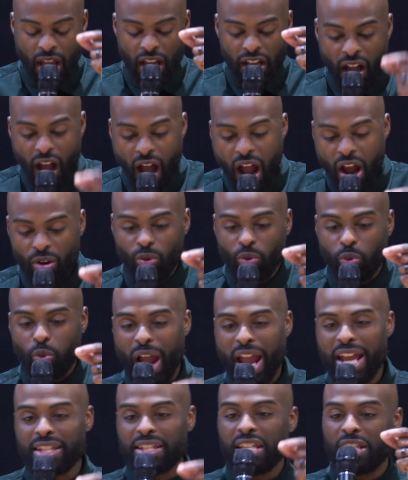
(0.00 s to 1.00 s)
God
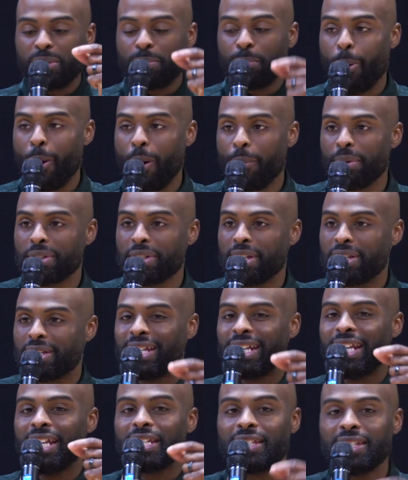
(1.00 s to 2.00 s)
writes his purposes
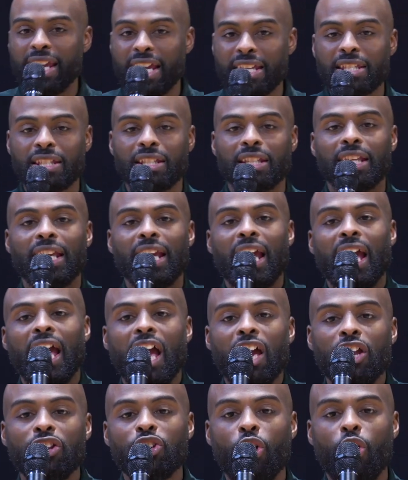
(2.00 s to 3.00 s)
and his destiny
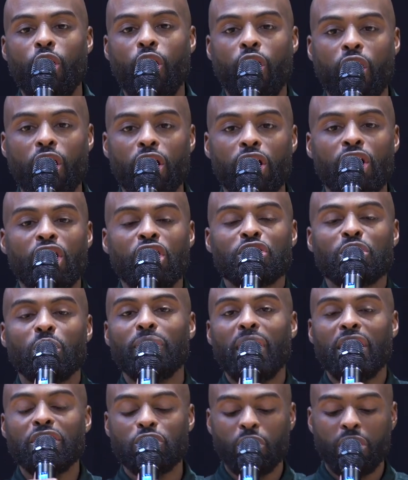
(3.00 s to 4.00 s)
in your heart so
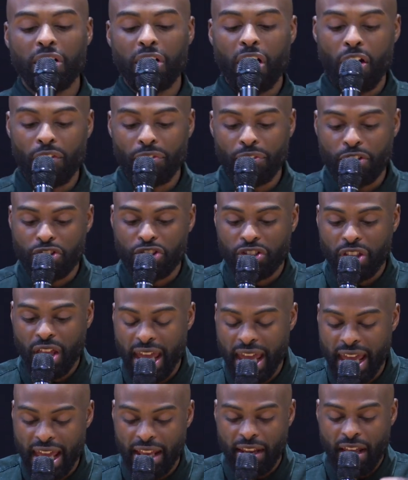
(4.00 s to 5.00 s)
that you can
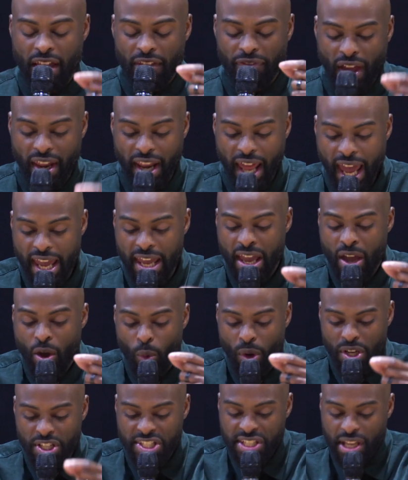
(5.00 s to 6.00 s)
understand that, hey,
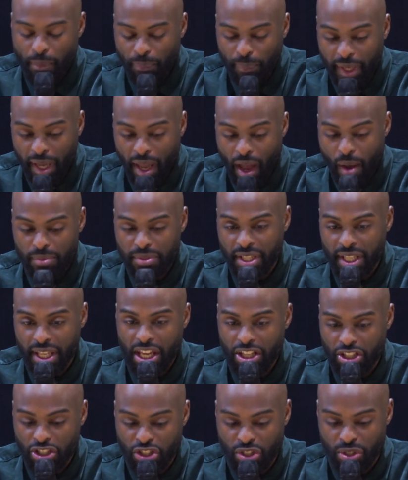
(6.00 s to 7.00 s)
when something comes
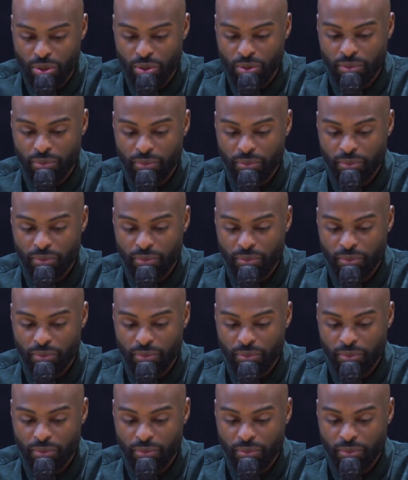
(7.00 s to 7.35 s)
against you